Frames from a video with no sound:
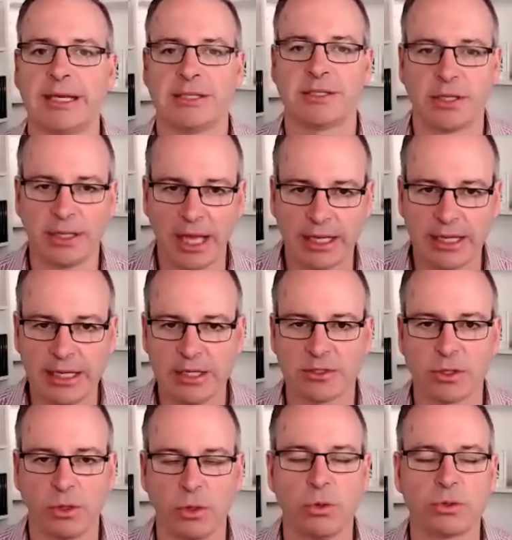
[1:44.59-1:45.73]
So that is
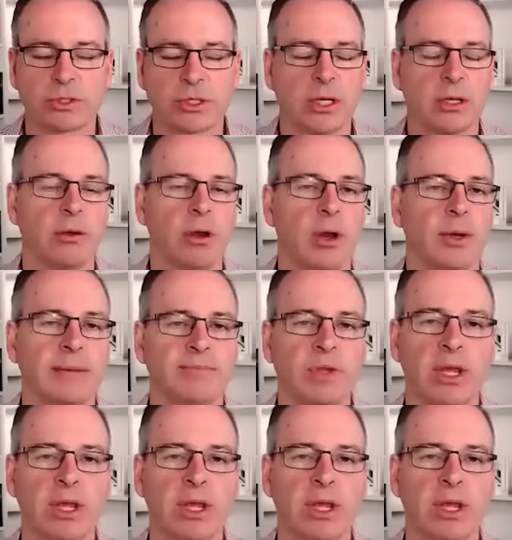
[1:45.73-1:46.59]
also growing.